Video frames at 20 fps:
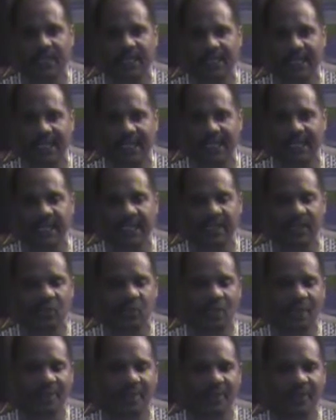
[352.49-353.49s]
deities
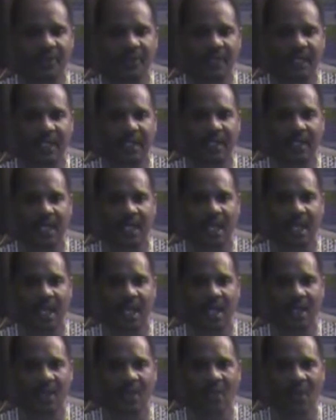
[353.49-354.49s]
represent.
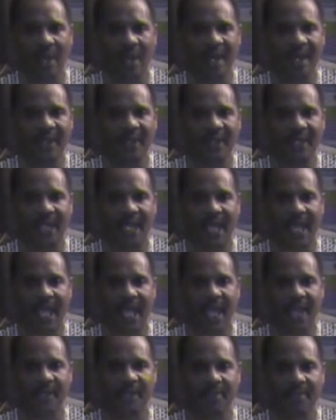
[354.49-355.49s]
Acquiring the
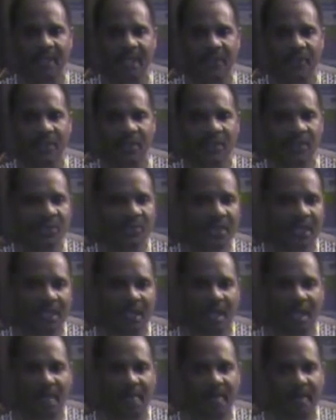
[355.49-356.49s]
aspects so that you can
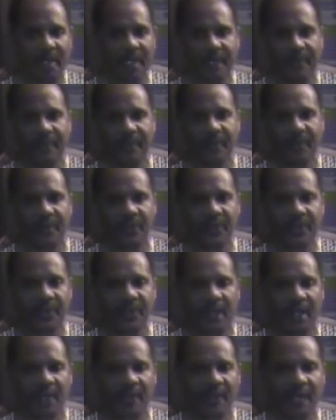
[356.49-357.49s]
uplift
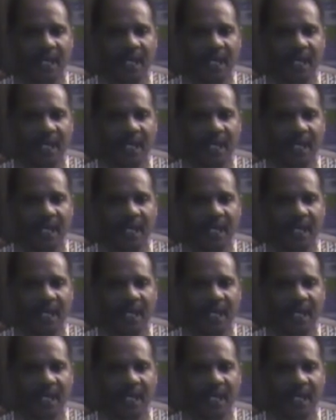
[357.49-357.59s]
yourself.